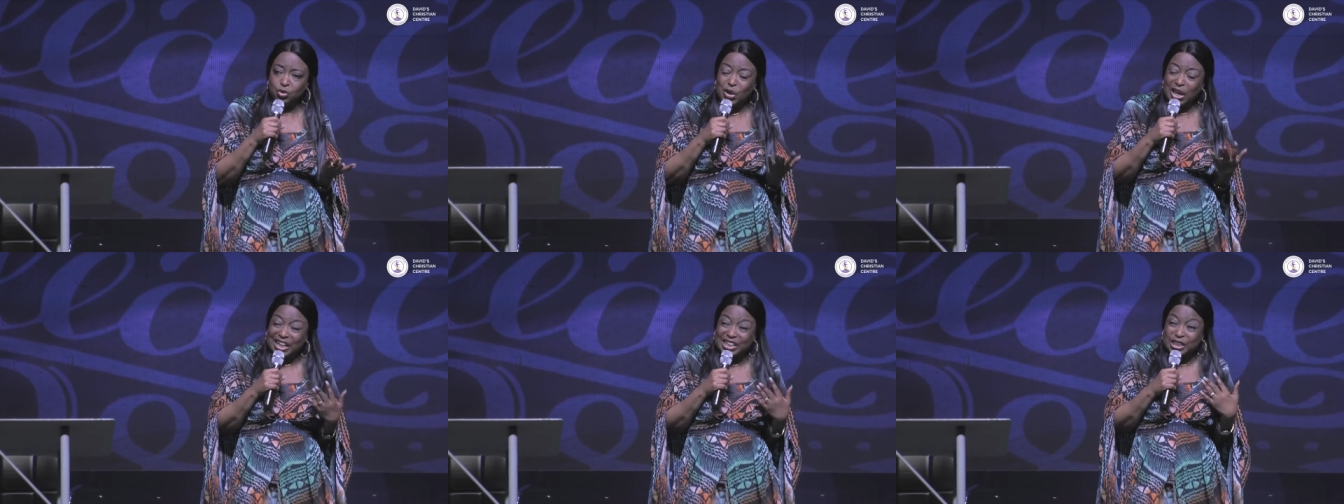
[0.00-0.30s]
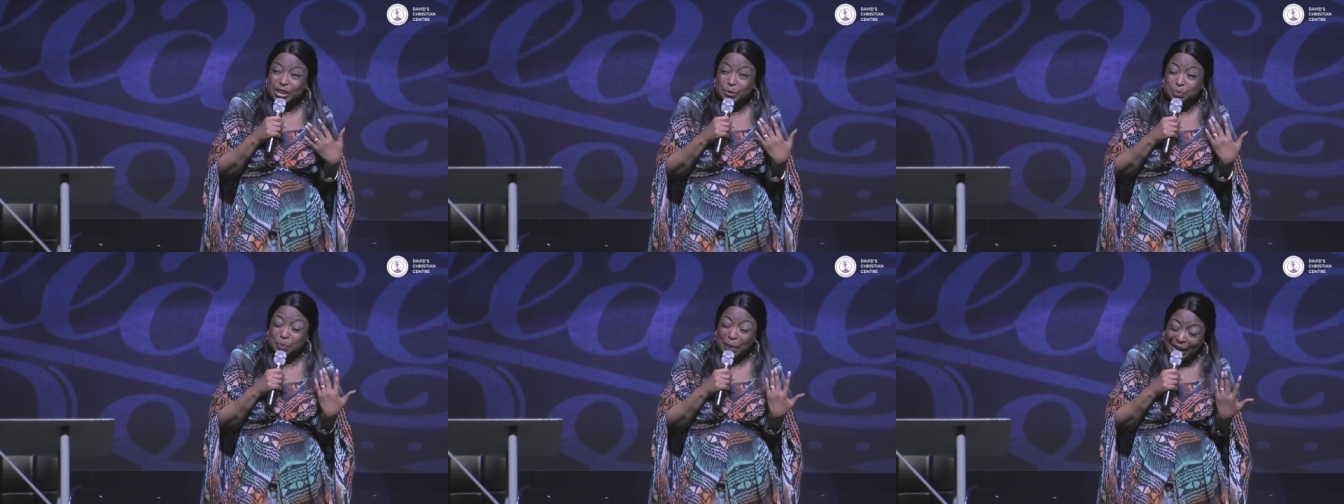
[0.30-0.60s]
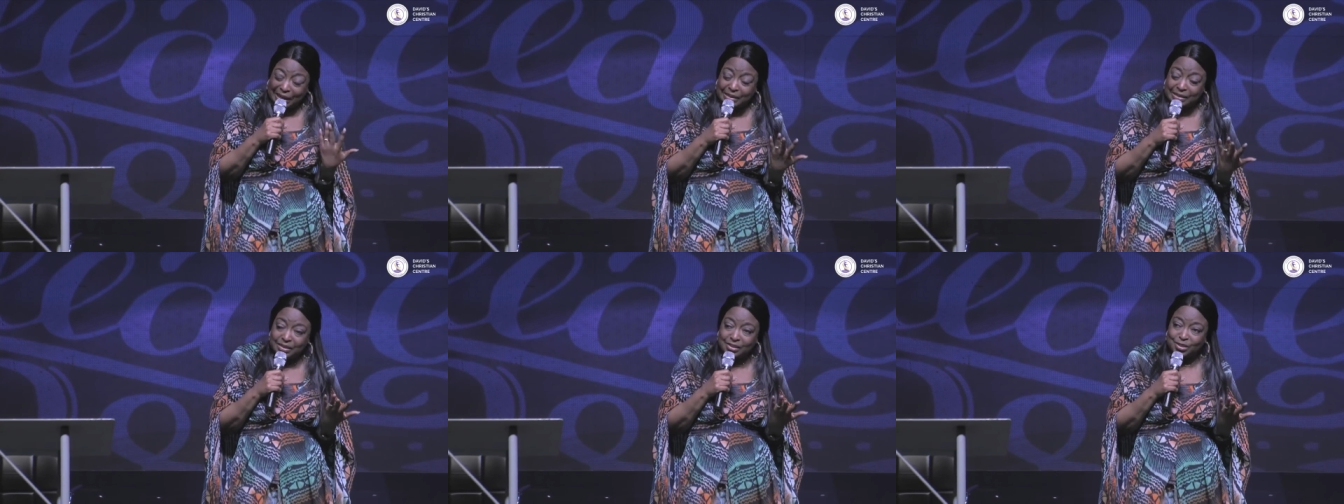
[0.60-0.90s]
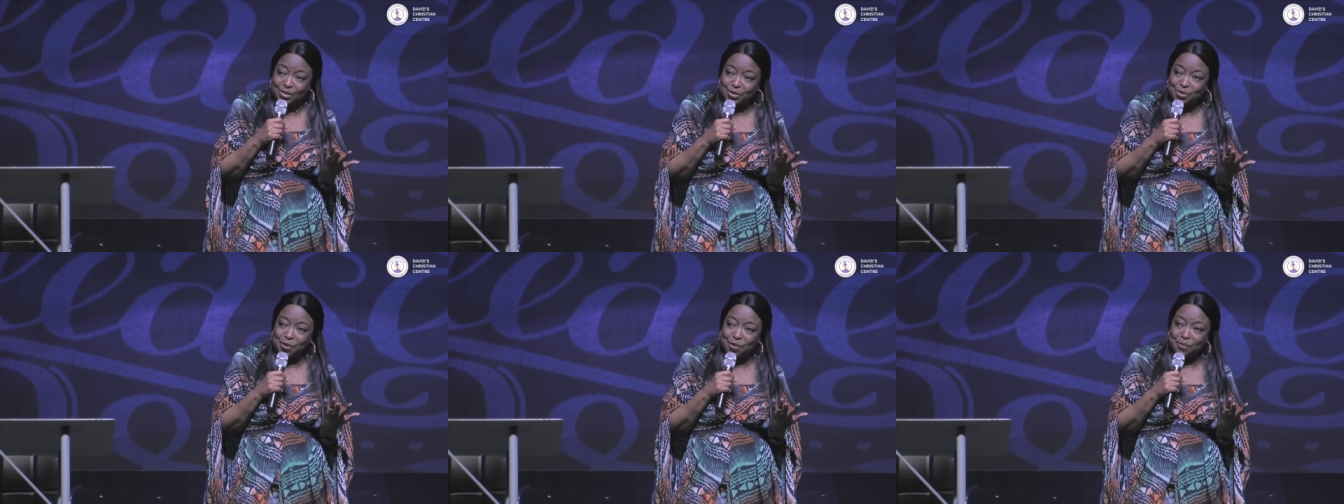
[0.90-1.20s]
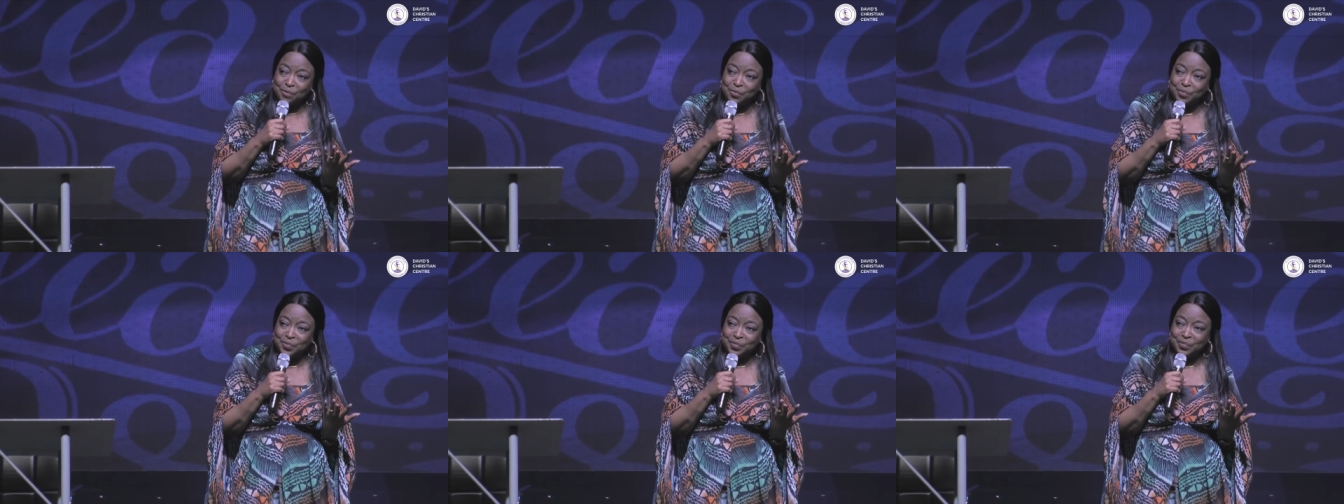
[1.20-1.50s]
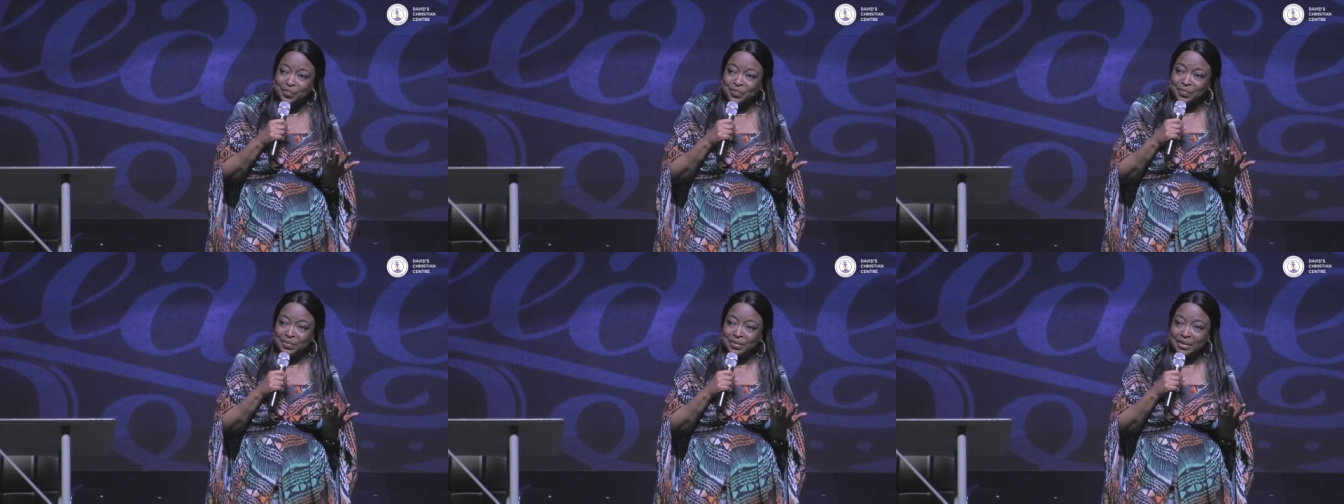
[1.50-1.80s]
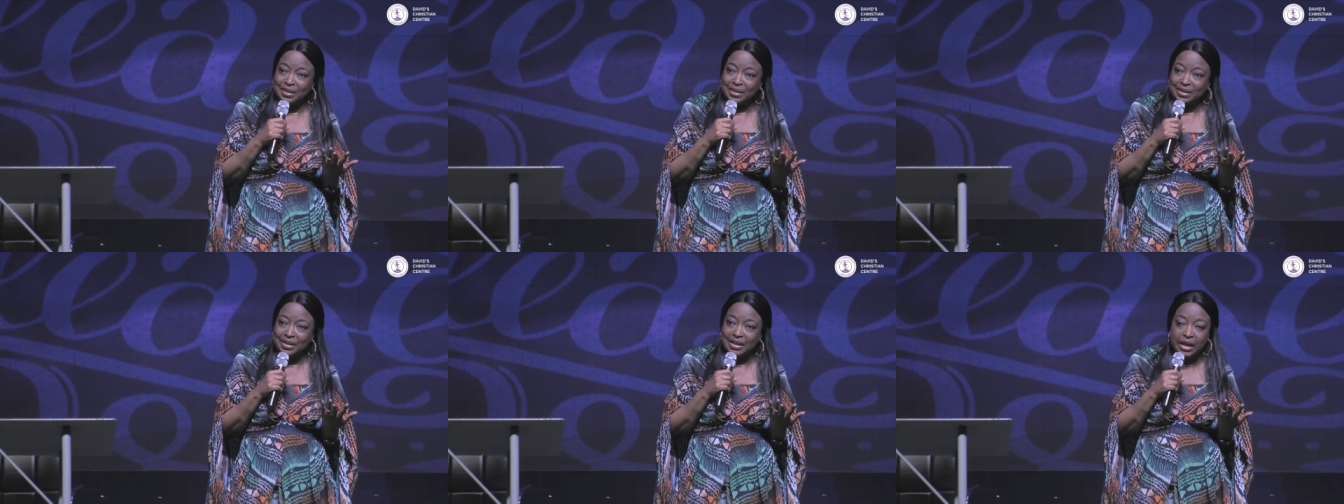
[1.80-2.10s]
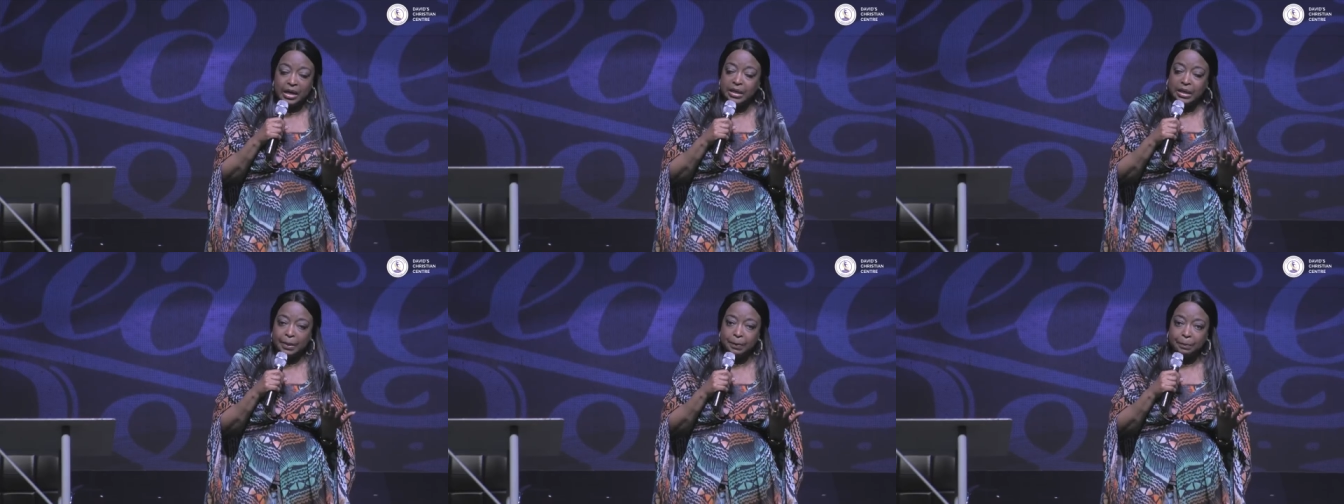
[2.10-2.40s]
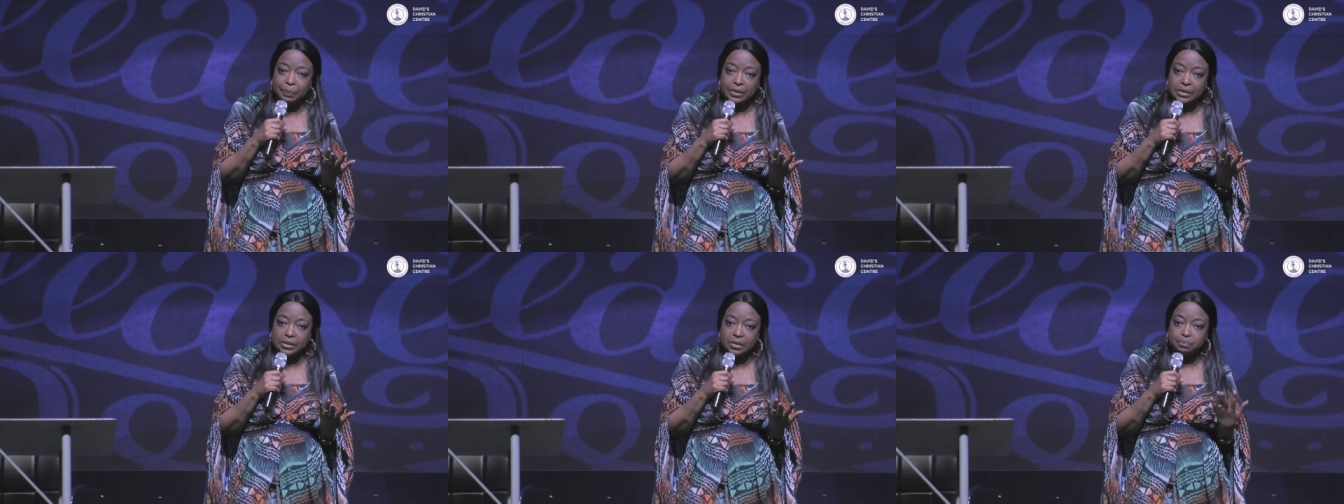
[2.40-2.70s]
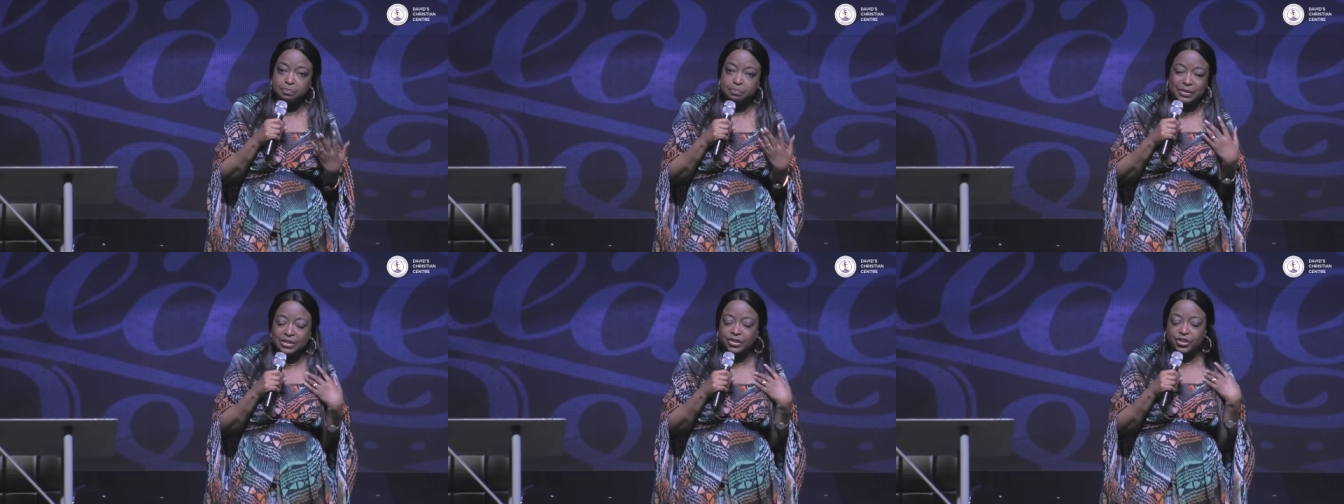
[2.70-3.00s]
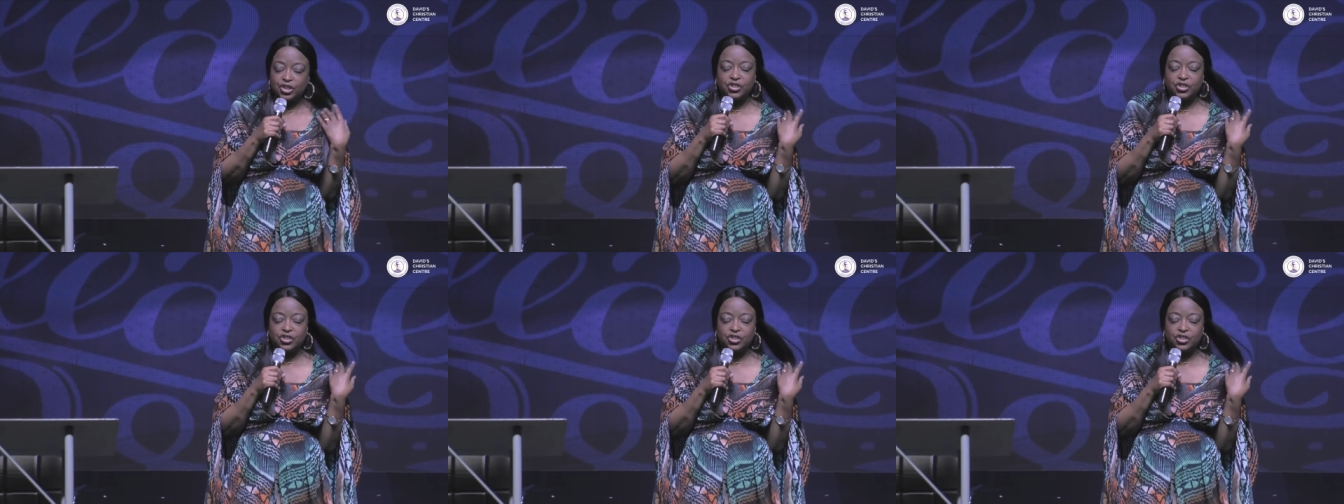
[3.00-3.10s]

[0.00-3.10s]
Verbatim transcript: You expect it to come. He didn't, pity.